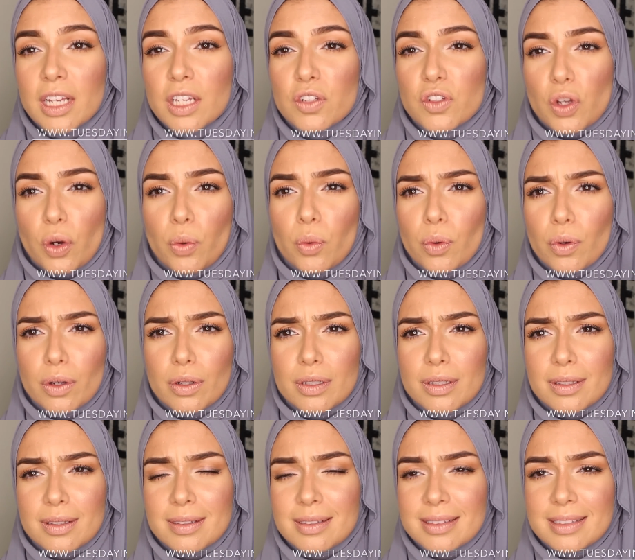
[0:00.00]
So
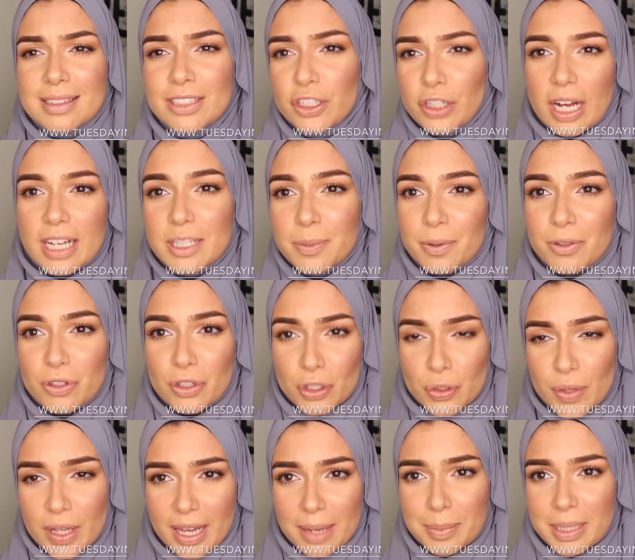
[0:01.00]
you're not supposed to
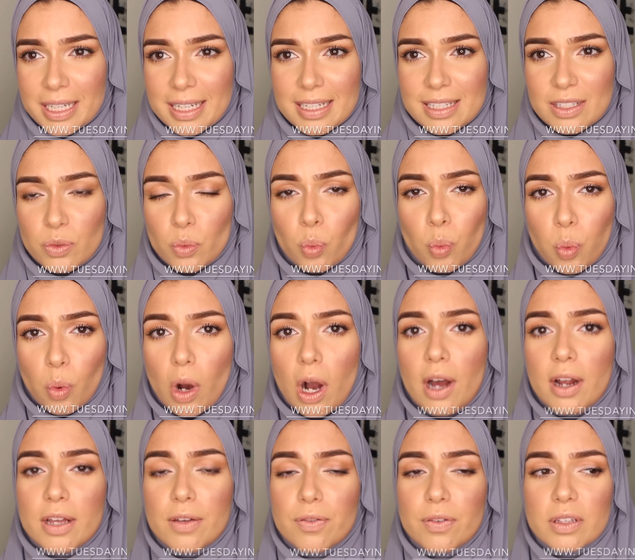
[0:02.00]
do that, because
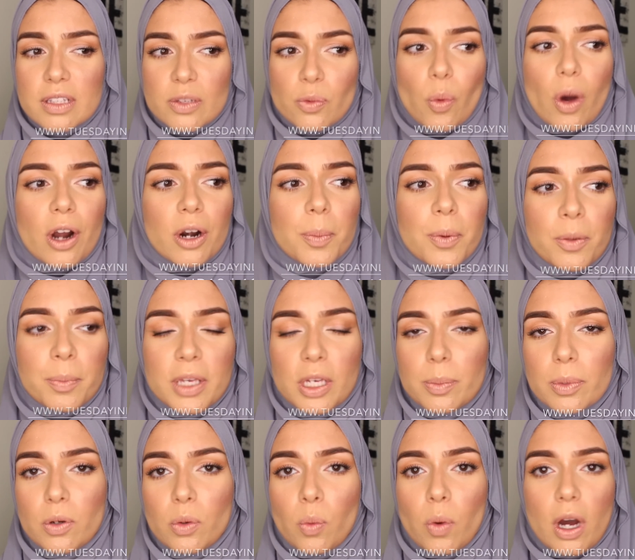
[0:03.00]
if it's water
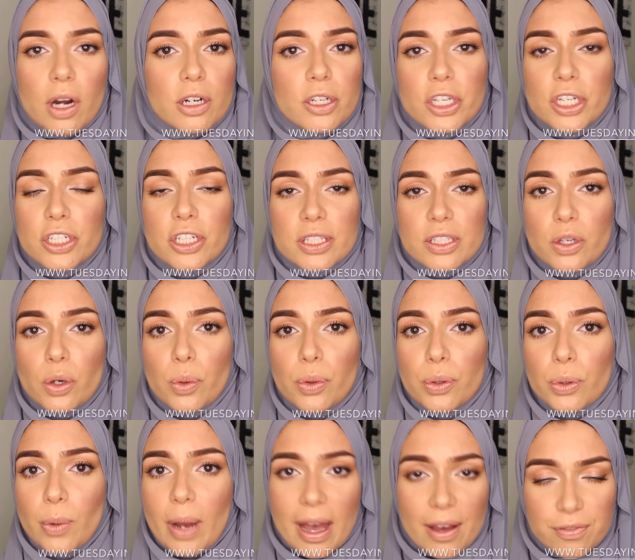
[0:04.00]
permeable, water should just go
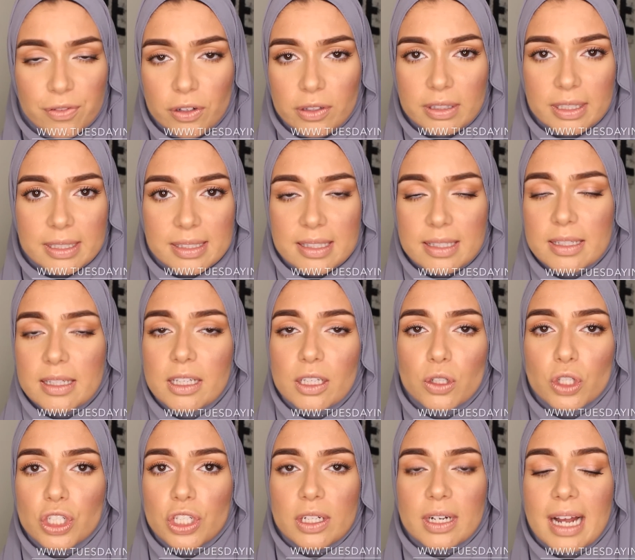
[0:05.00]
through effortlessly.
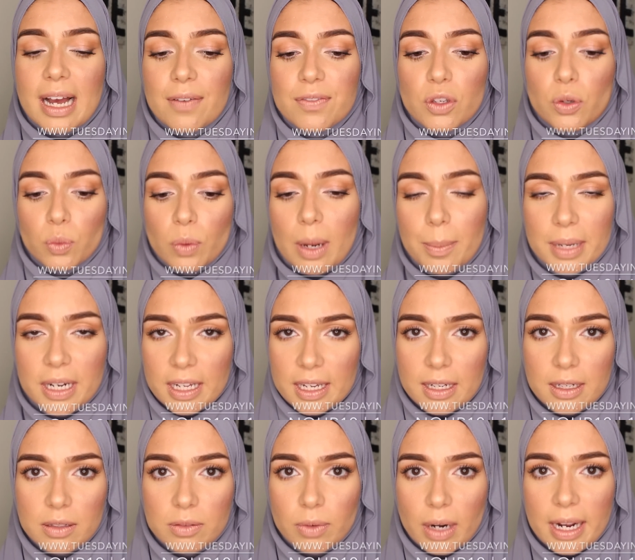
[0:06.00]
You shouldn't have to rub it
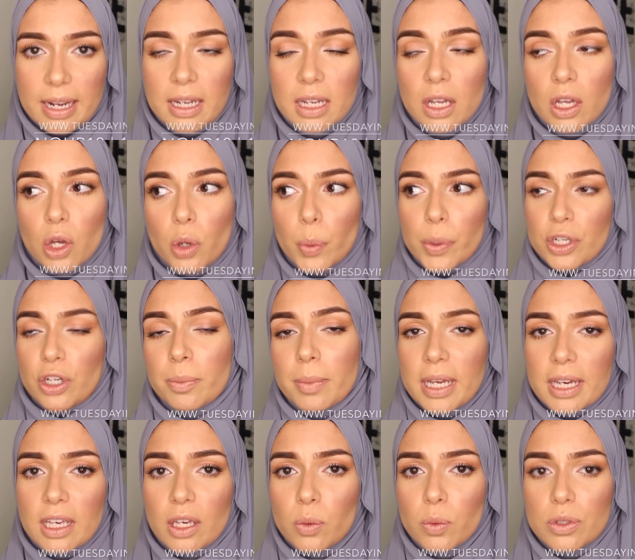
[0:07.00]
in, right? When you're
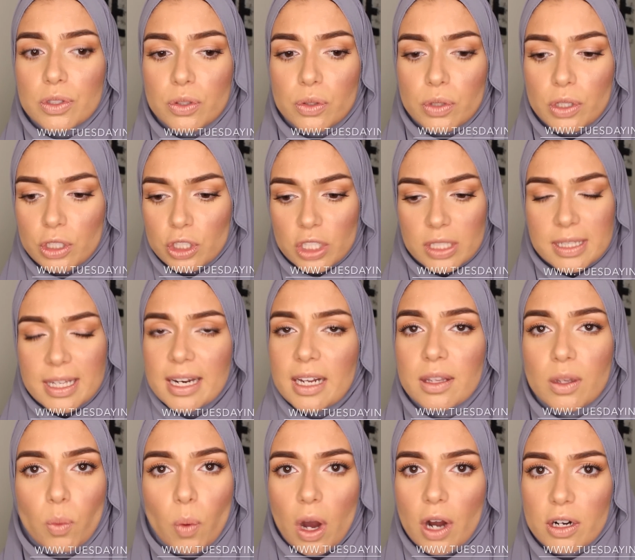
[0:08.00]
making wudu, you're just
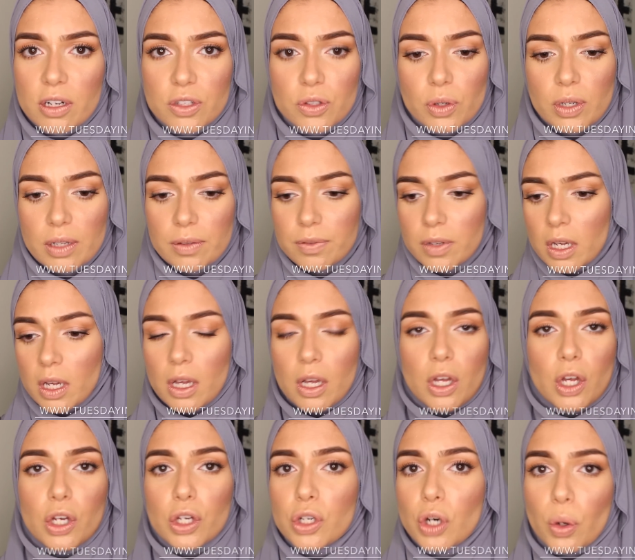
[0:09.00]
letting the water sort of
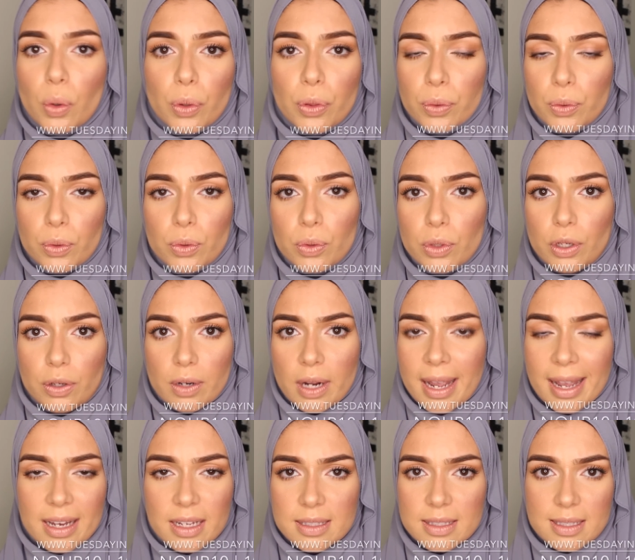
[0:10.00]
go through your
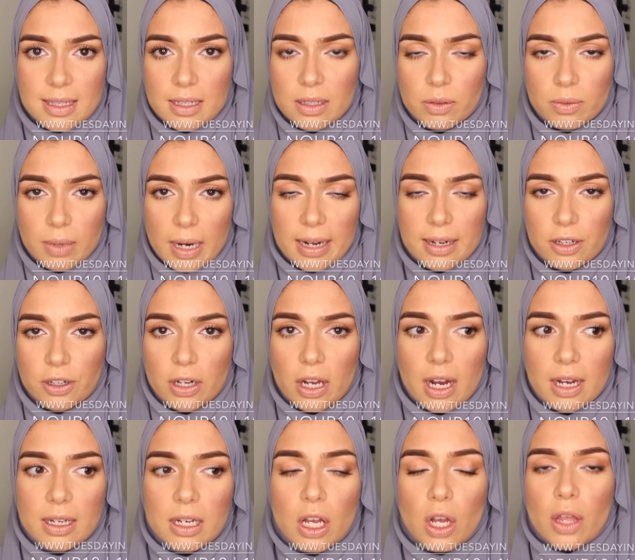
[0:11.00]
hands, right? You're
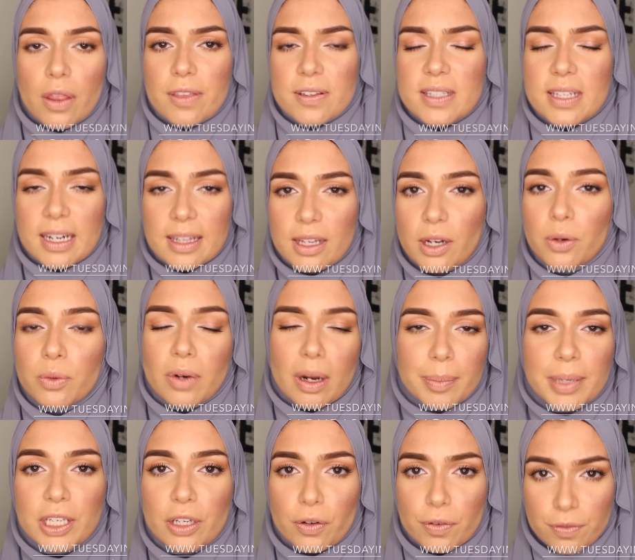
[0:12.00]
not sitting there
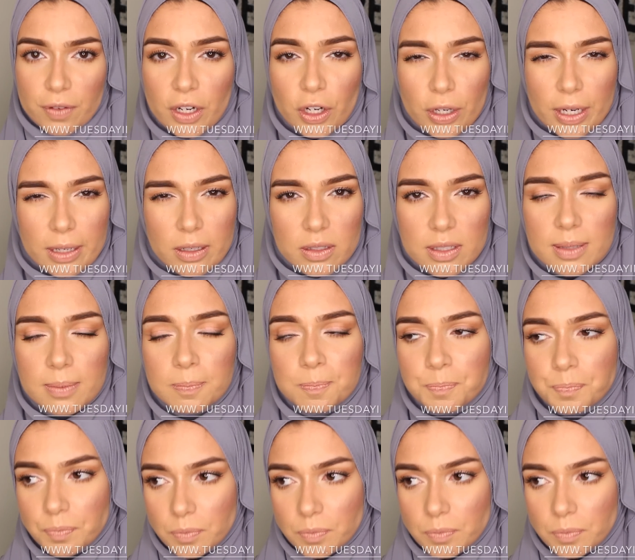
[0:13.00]
rubbing your fingernails.